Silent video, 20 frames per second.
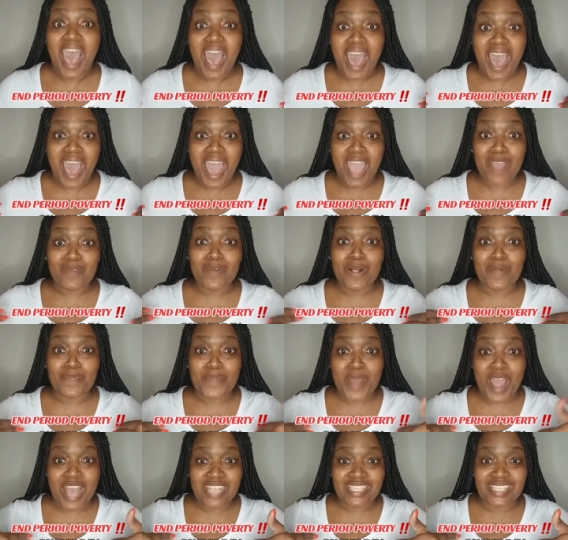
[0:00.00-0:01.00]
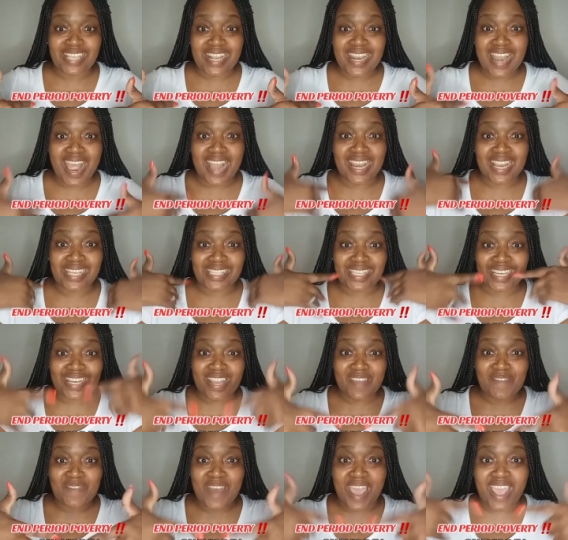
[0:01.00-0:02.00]
I will personally
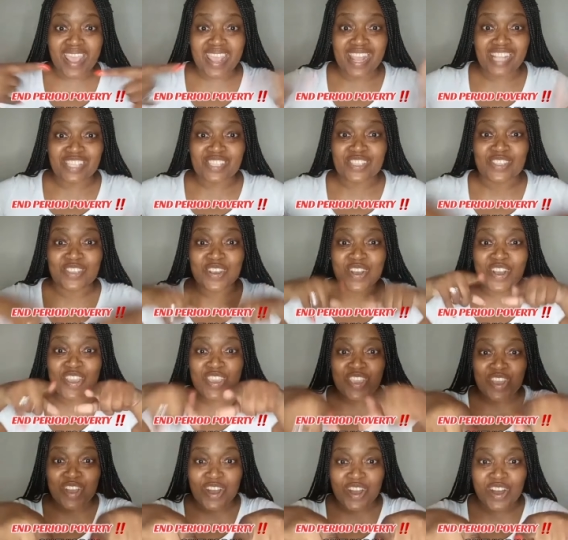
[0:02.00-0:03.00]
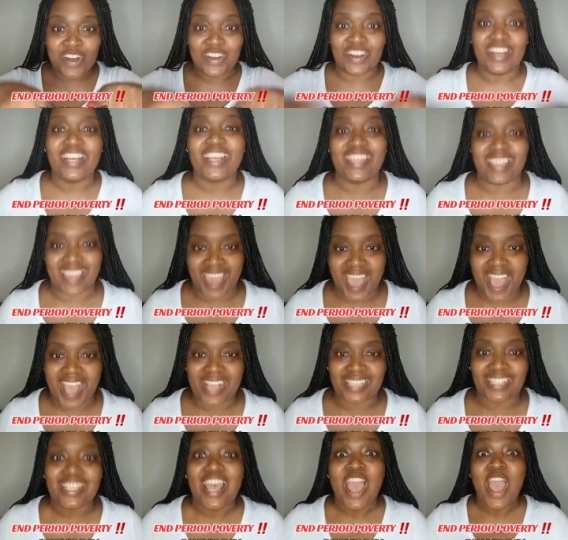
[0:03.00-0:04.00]
deliver it to you.
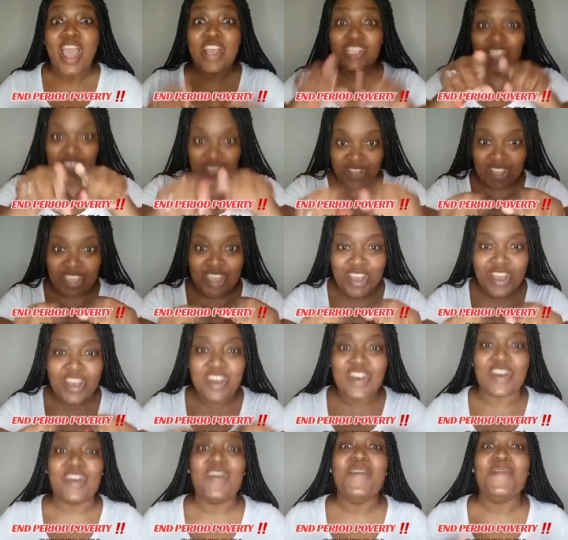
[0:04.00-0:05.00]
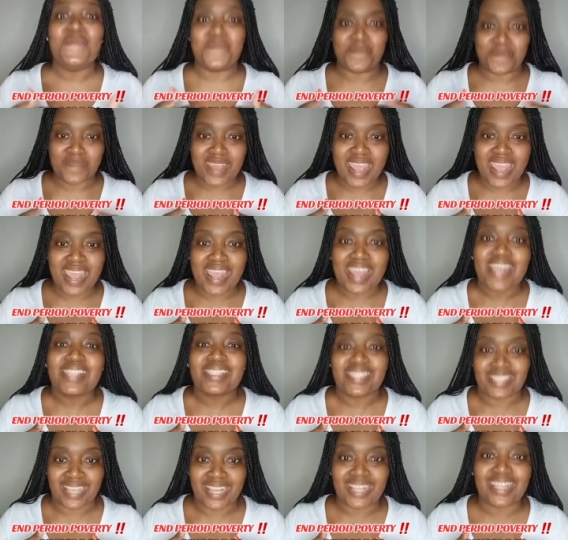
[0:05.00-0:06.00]
Yes, to you. Me,
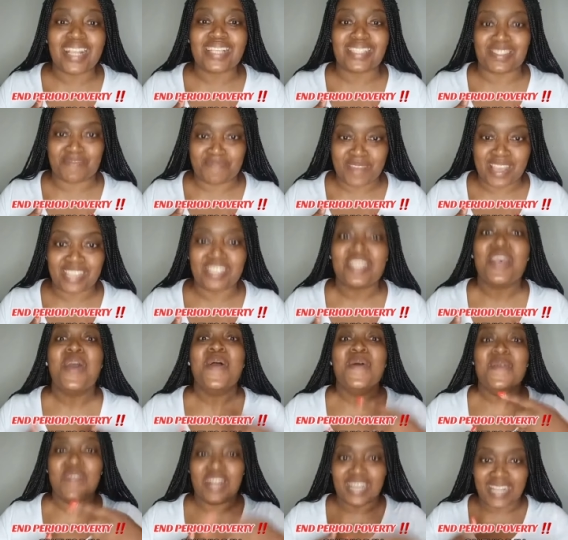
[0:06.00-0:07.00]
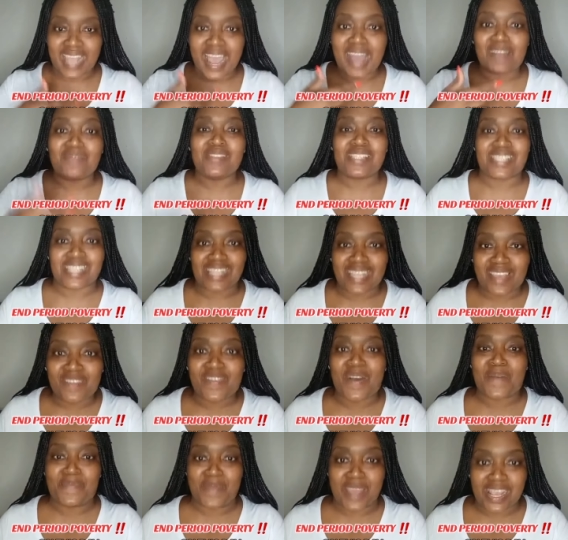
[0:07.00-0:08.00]
Cynthia Smith, will come
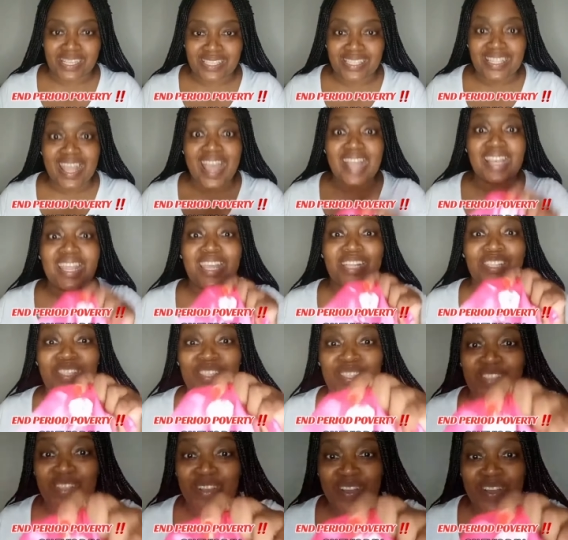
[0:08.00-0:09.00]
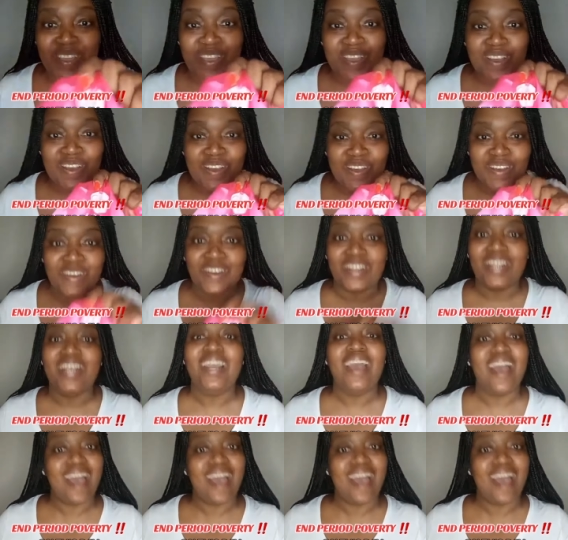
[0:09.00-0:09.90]
deliver personally to you.